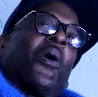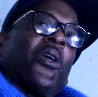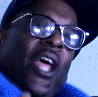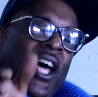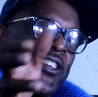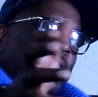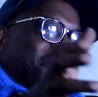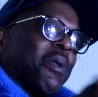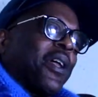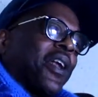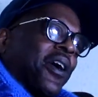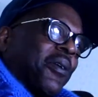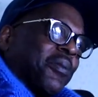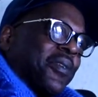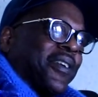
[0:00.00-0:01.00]
we got split
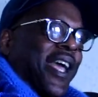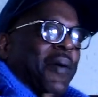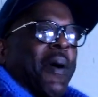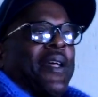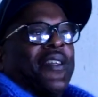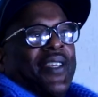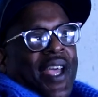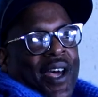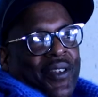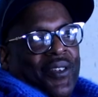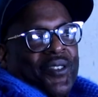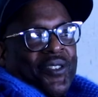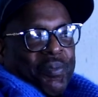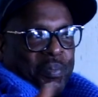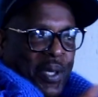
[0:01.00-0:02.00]
up, got back
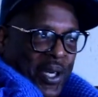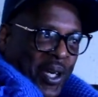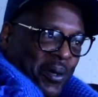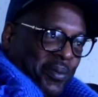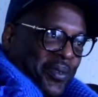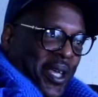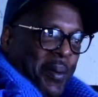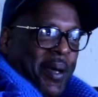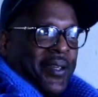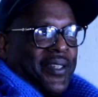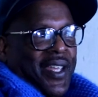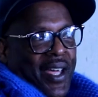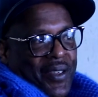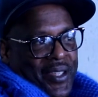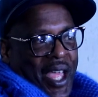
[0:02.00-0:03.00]
together, split up, got back
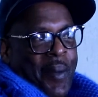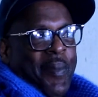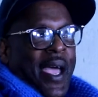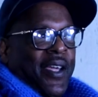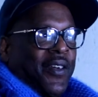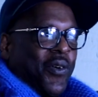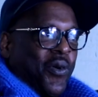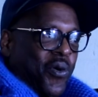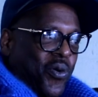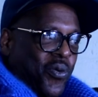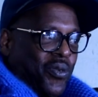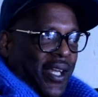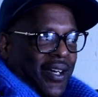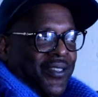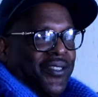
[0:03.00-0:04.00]
together, got back
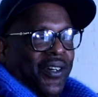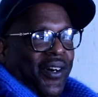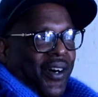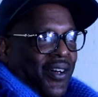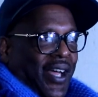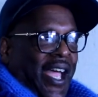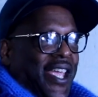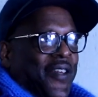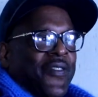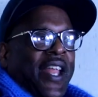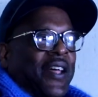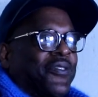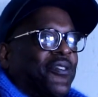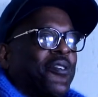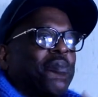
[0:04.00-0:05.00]
cool, you know, even
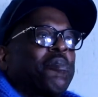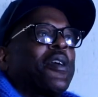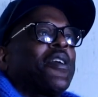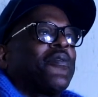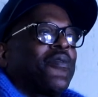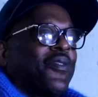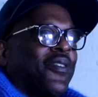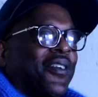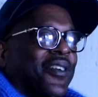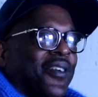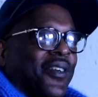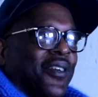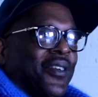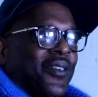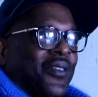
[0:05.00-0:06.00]
after the beef.
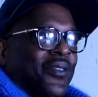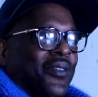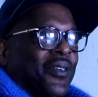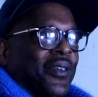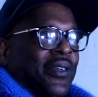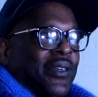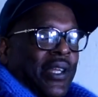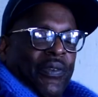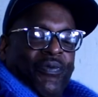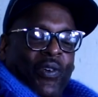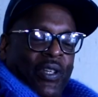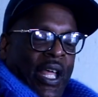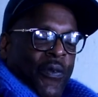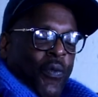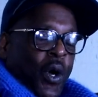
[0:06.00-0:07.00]
Because
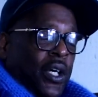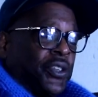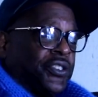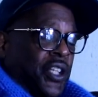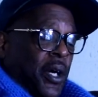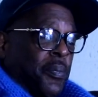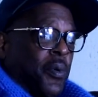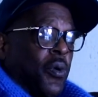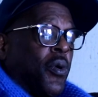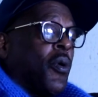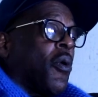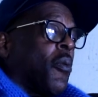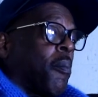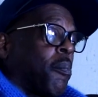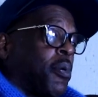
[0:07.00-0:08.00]
for like one example,
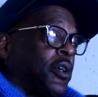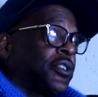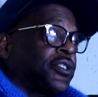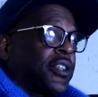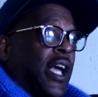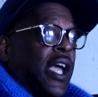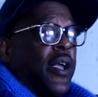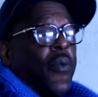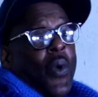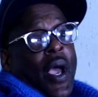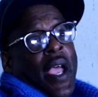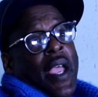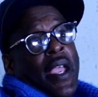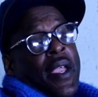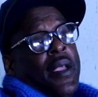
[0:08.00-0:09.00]
Bush gave
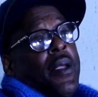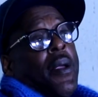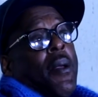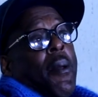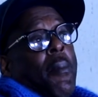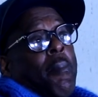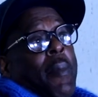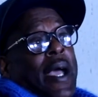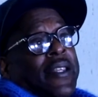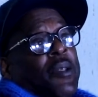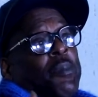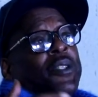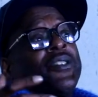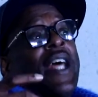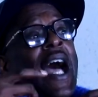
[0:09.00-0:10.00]
Wayne back
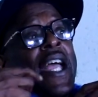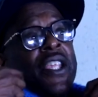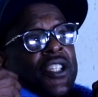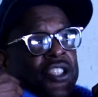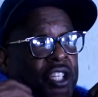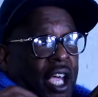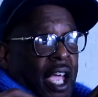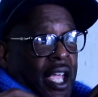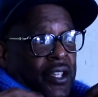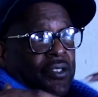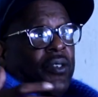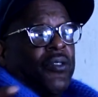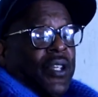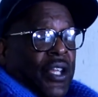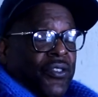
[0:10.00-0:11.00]
the medallion
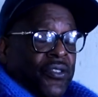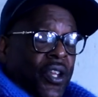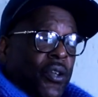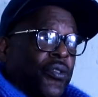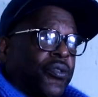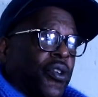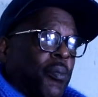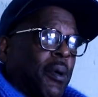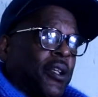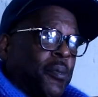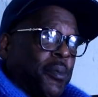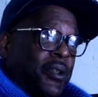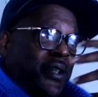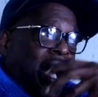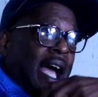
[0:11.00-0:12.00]
change. That's another story about
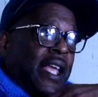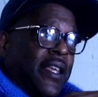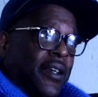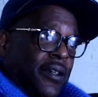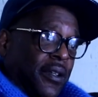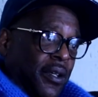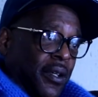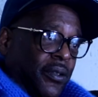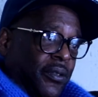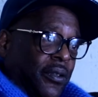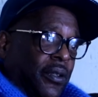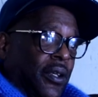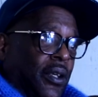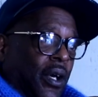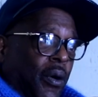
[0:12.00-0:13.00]
the medallion.
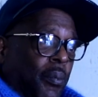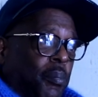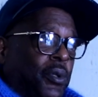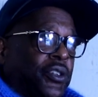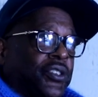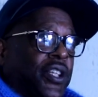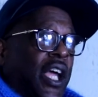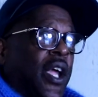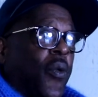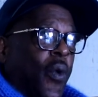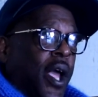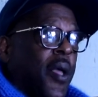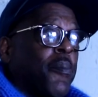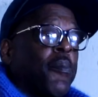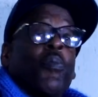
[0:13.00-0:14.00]
You know, Bush gave
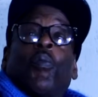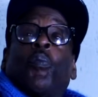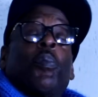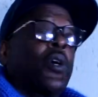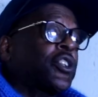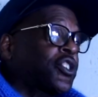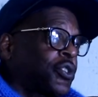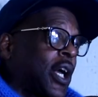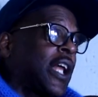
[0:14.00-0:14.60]
Wayne, Bush